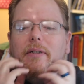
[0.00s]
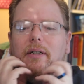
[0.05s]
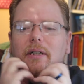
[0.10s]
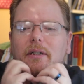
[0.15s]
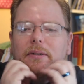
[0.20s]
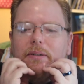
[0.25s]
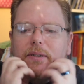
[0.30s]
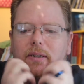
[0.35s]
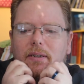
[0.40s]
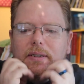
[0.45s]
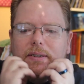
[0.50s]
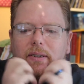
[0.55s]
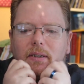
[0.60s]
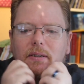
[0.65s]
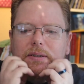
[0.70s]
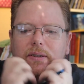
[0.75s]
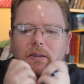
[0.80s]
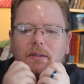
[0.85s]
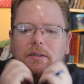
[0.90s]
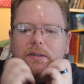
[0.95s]
Now it's...
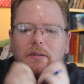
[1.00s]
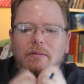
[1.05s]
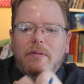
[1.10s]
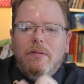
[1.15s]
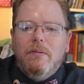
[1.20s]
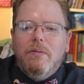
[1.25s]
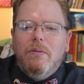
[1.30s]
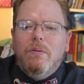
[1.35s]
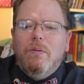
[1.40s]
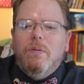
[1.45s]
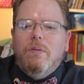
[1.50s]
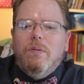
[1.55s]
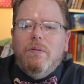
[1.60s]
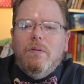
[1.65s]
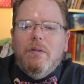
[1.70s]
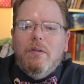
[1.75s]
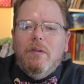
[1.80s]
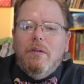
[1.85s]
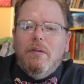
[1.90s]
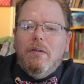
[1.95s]

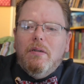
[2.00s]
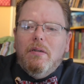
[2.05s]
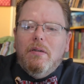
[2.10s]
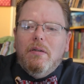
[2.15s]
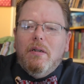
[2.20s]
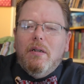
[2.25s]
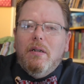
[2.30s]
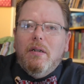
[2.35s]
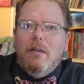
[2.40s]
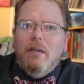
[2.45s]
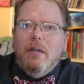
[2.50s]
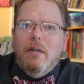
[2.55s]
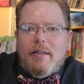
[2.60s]
oof. Okay.